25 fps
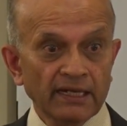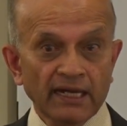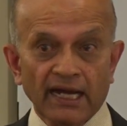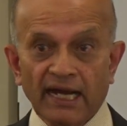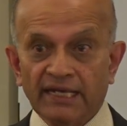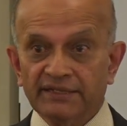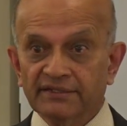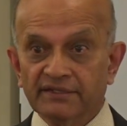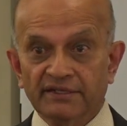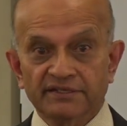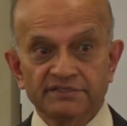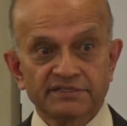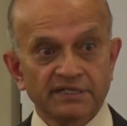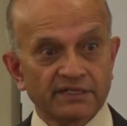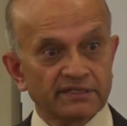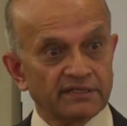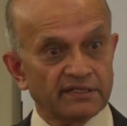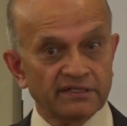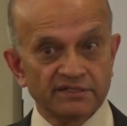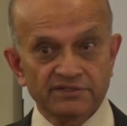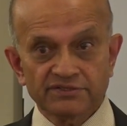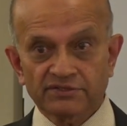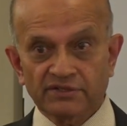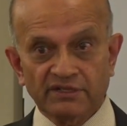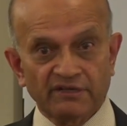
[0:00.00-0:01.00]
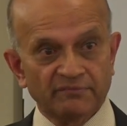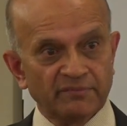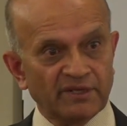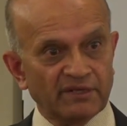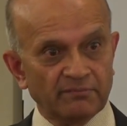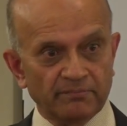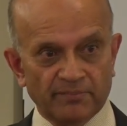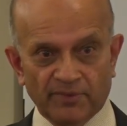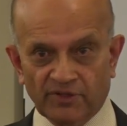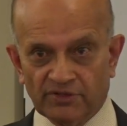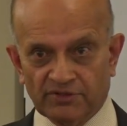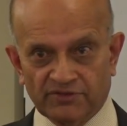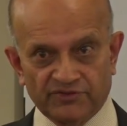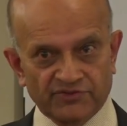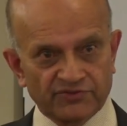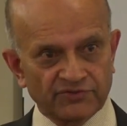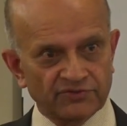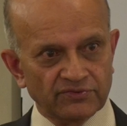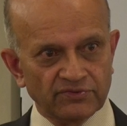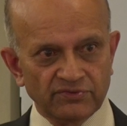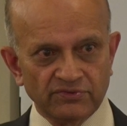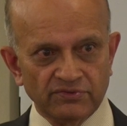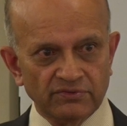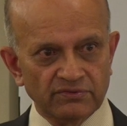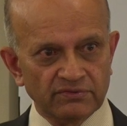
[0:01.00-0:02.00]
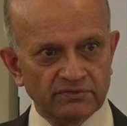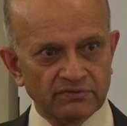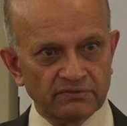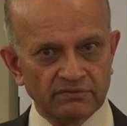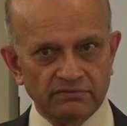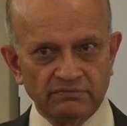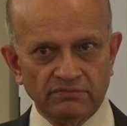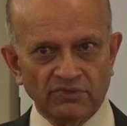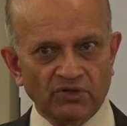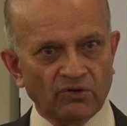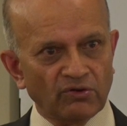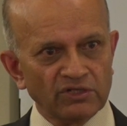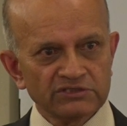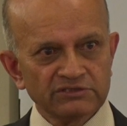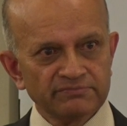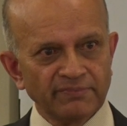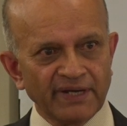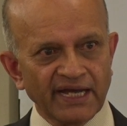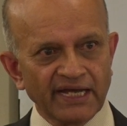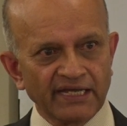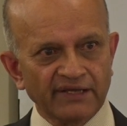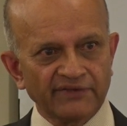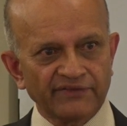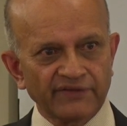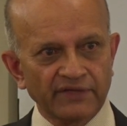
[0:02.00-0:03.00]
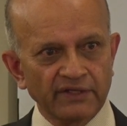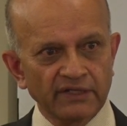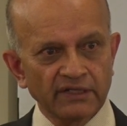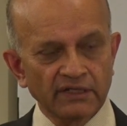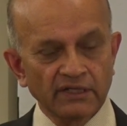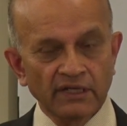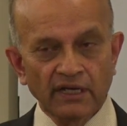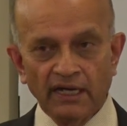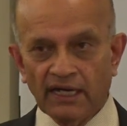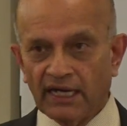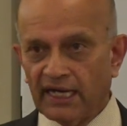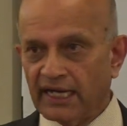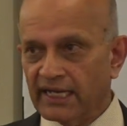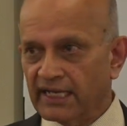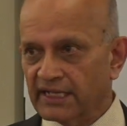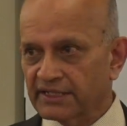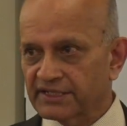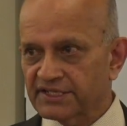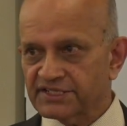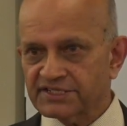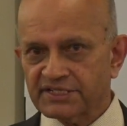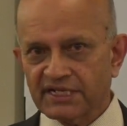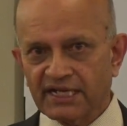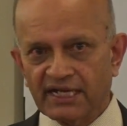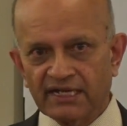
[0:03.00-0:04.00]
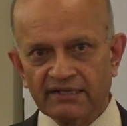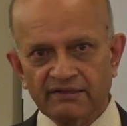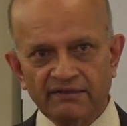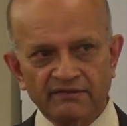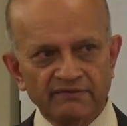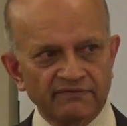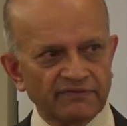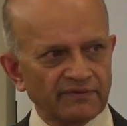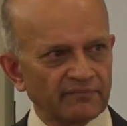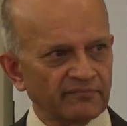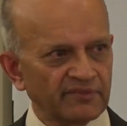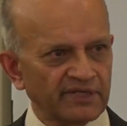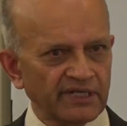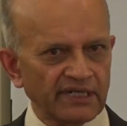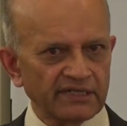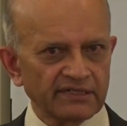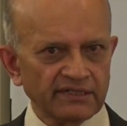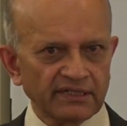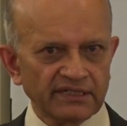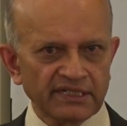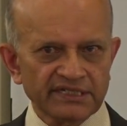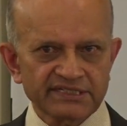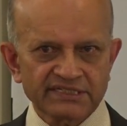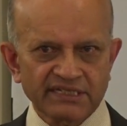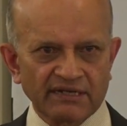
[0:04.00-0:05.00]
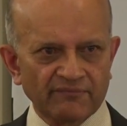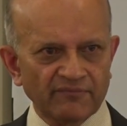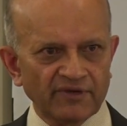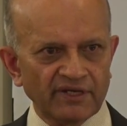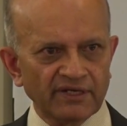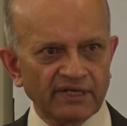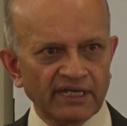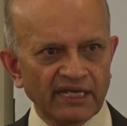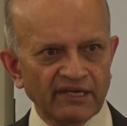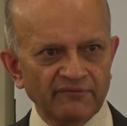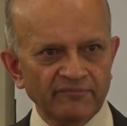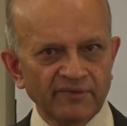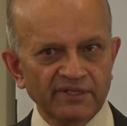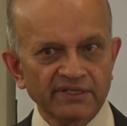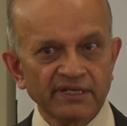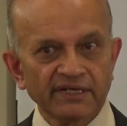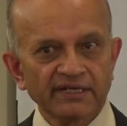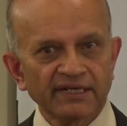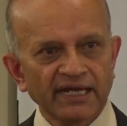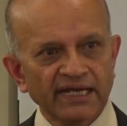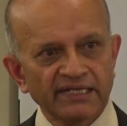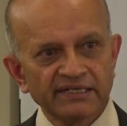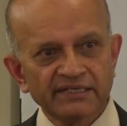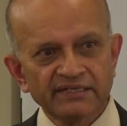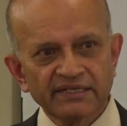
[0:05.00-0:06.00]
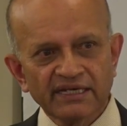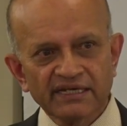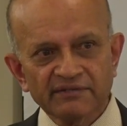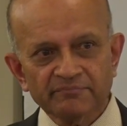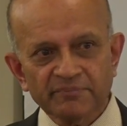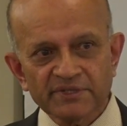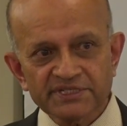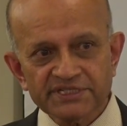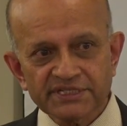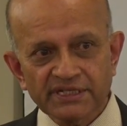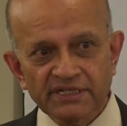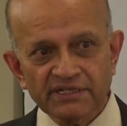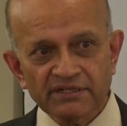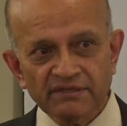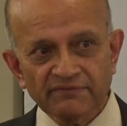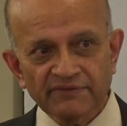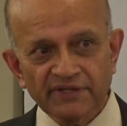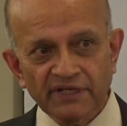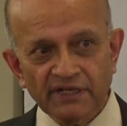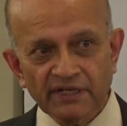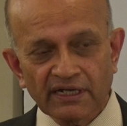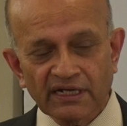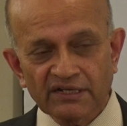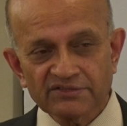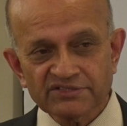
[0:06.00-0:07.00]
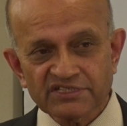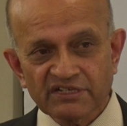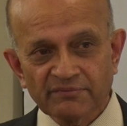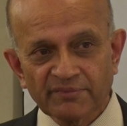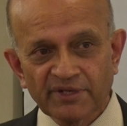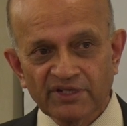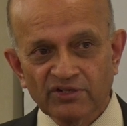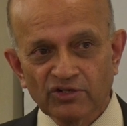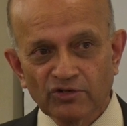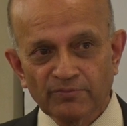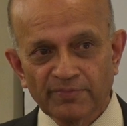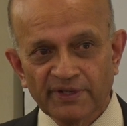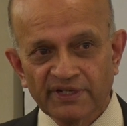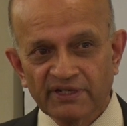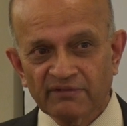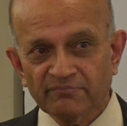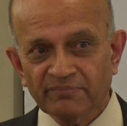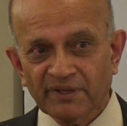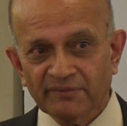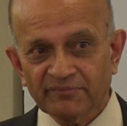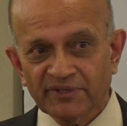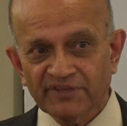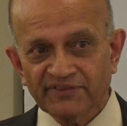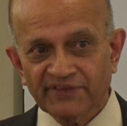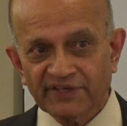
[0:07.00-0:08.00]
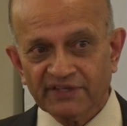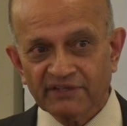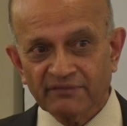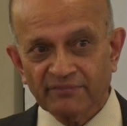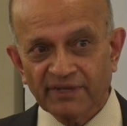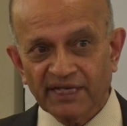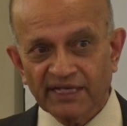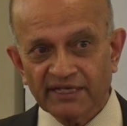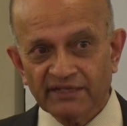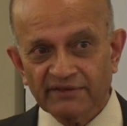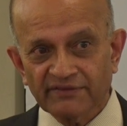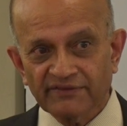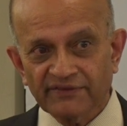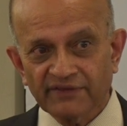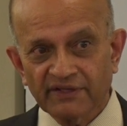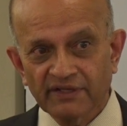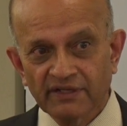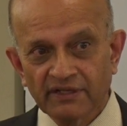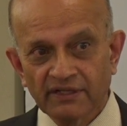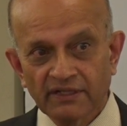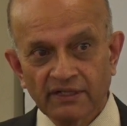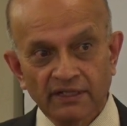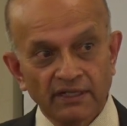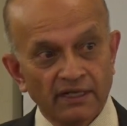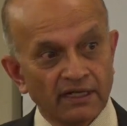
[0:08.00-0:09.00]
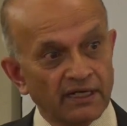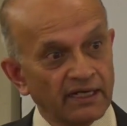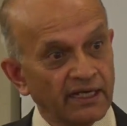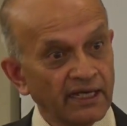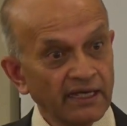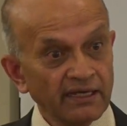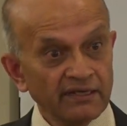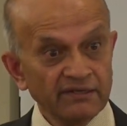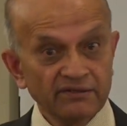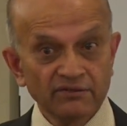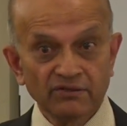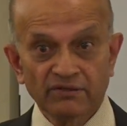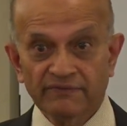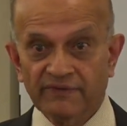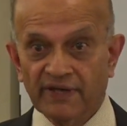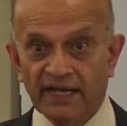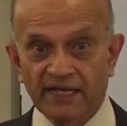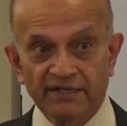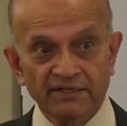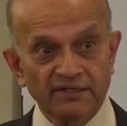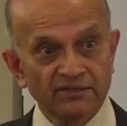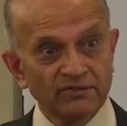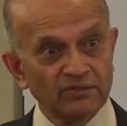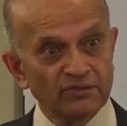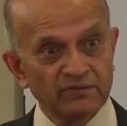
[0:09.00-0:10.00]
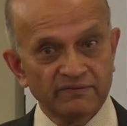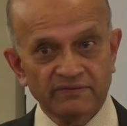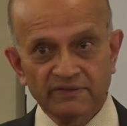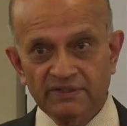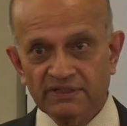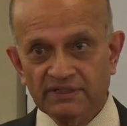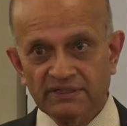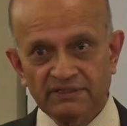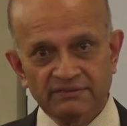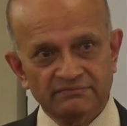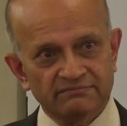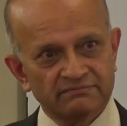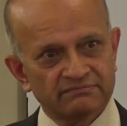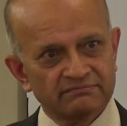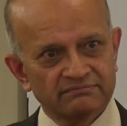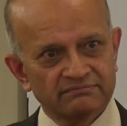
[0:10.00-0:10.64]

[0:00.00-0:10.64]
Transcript: I think the Jan Dhan should have been put through all the banks. I understand from data that someone gave me that 98% of the accounts have been opened in public sector banks. Again, you've handed over